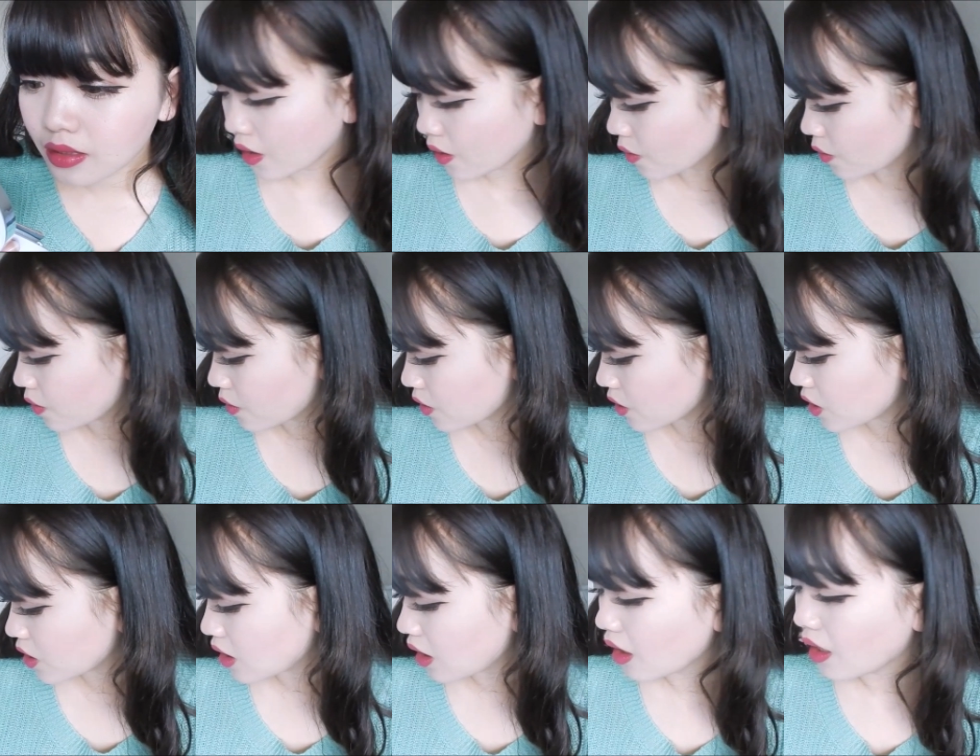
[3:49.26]
I
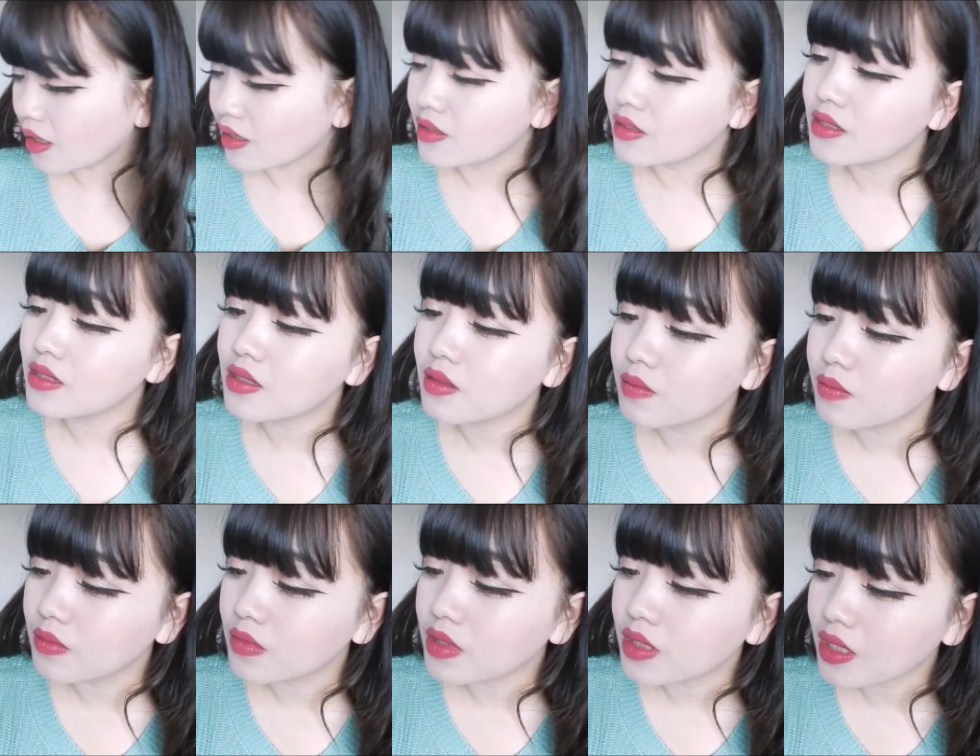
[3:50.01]
wish it has
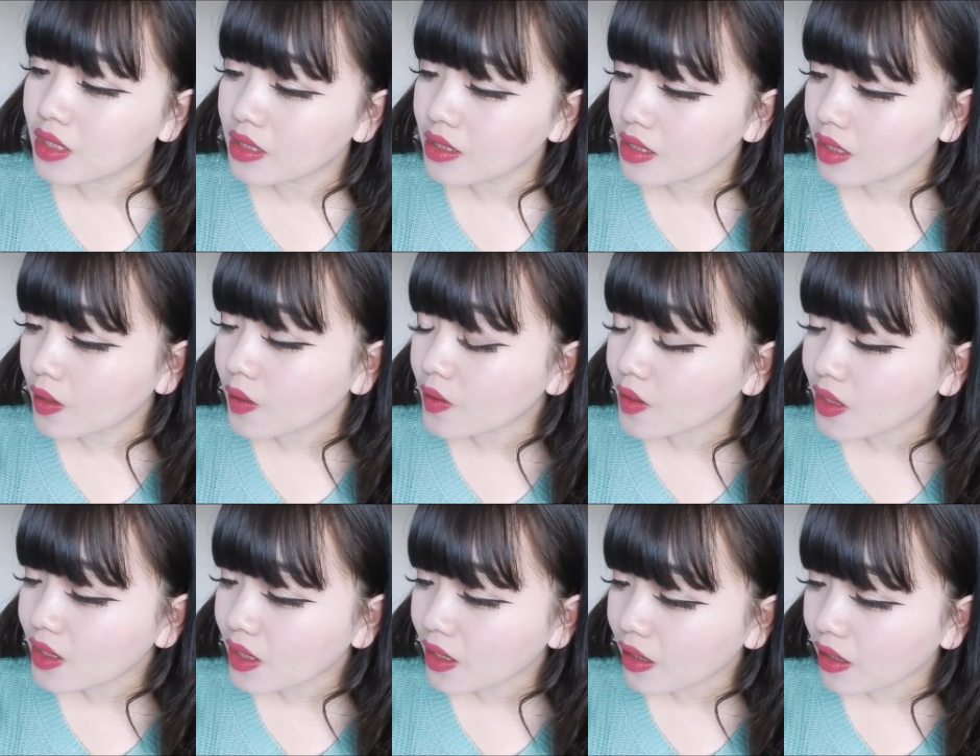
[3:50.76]
some
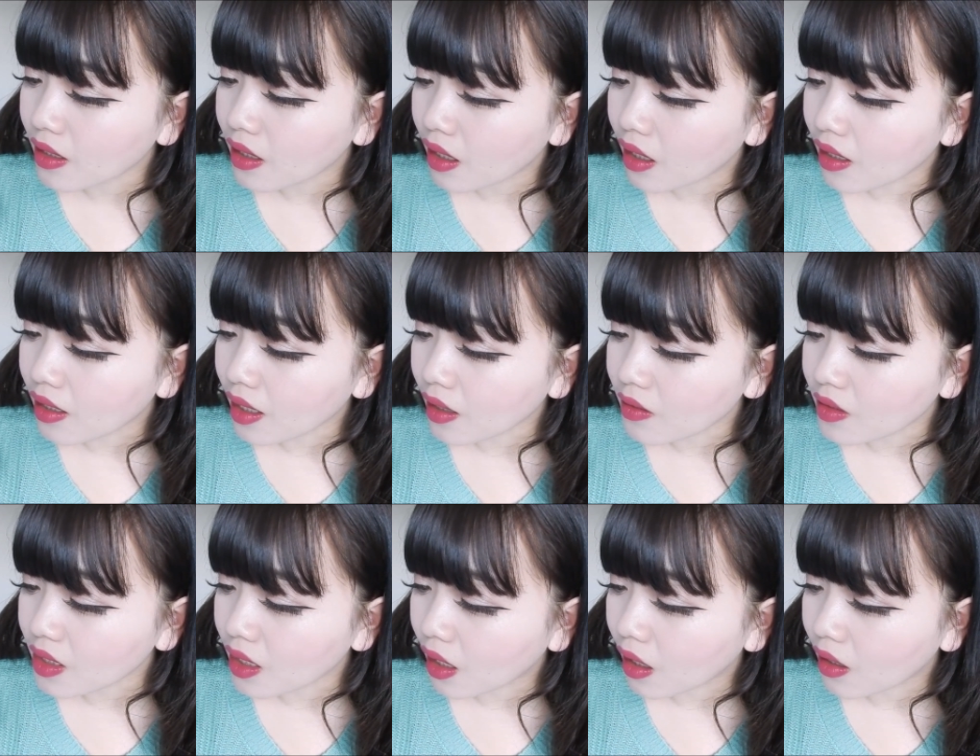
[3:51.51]
details here on how
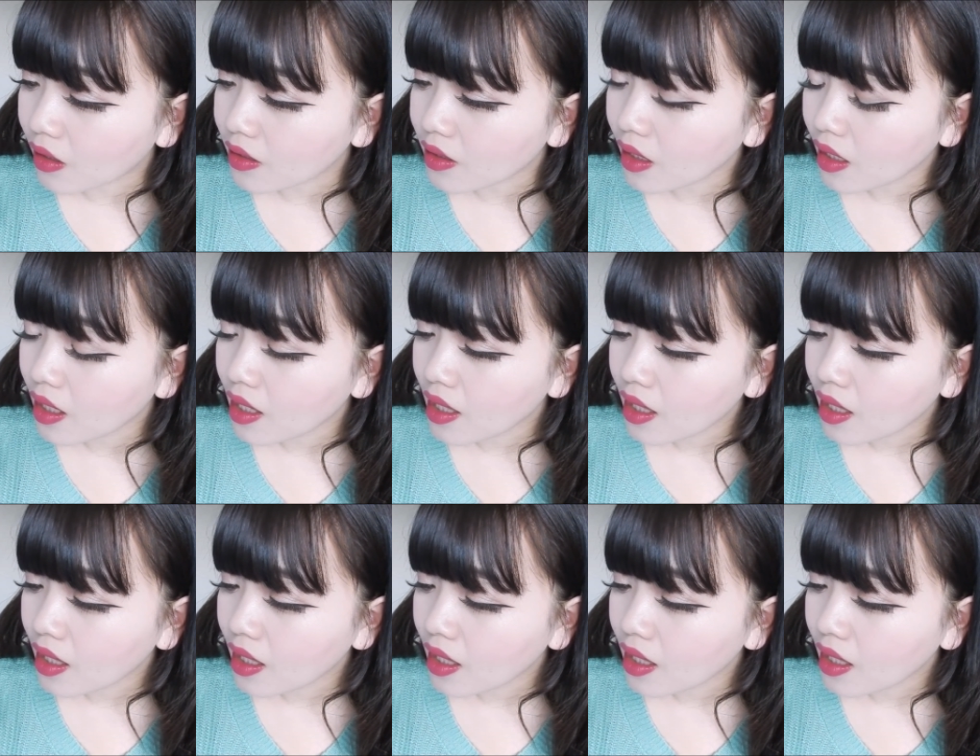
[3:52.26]
long